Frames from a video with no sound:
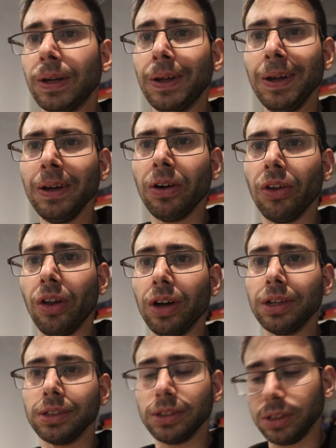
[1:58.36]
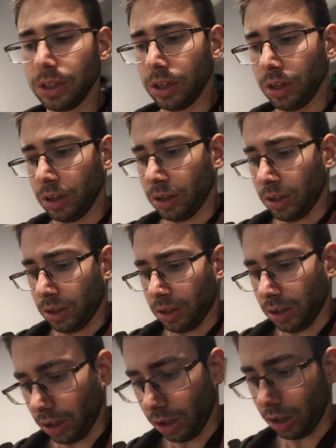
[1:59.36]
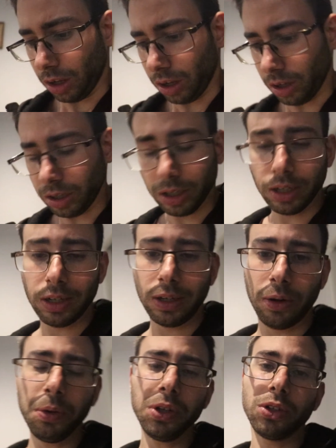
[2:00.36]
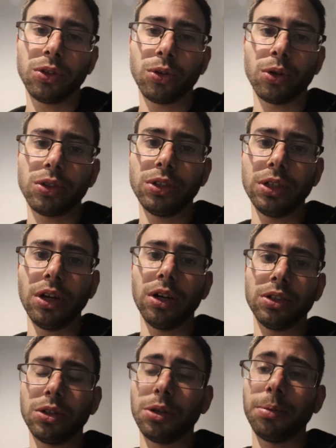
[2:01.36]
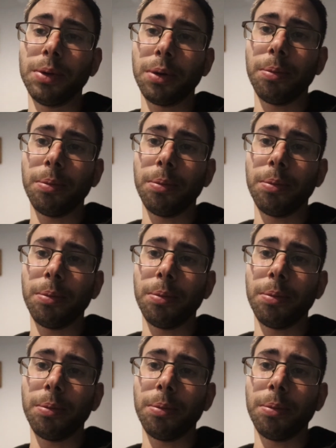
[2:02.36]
Yeah, onliners. I wanted to talk to you guys a little bit